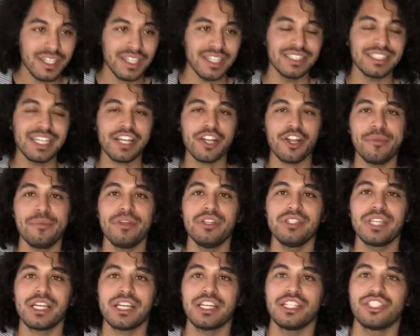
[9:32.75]
It's like her
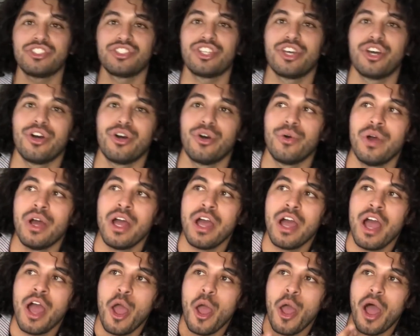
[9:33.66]
music is so
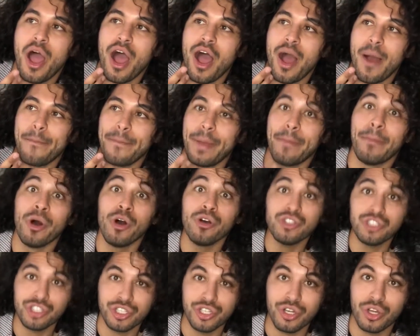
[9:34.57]

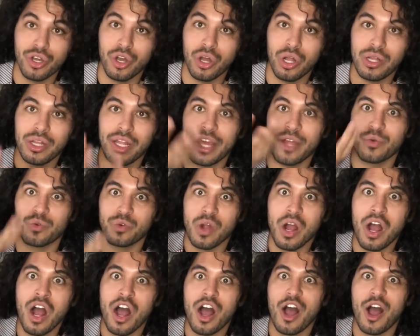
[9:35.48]
emotional and
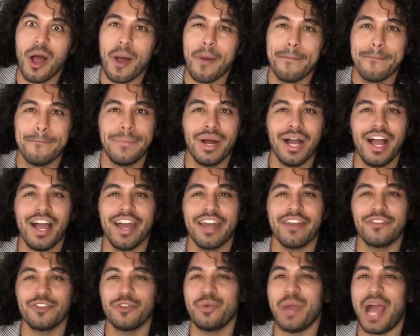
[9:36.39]
raw,
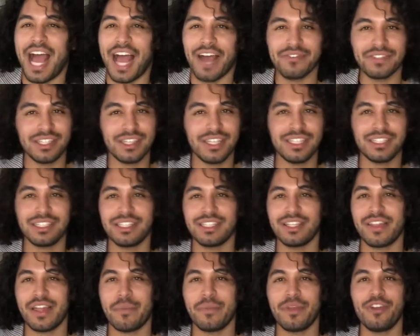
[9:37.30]
but you have to listen
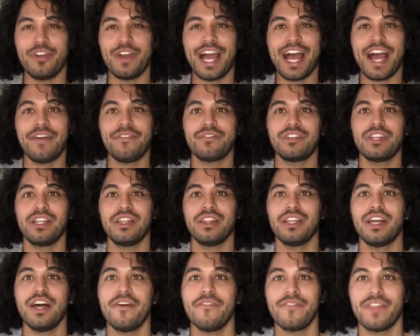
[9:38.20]
to them and you have to
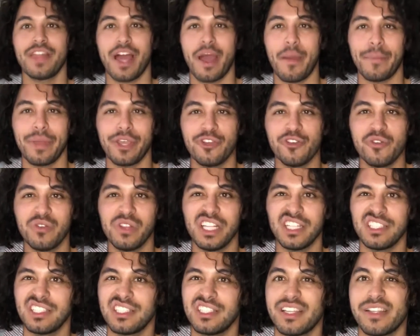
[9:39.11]
love them, and you
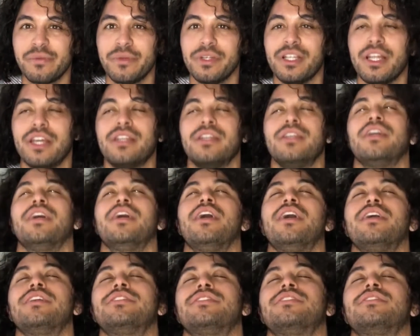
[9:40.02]
listen to them, you're like,
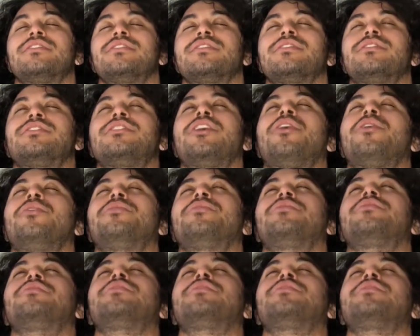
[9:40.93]
yes, so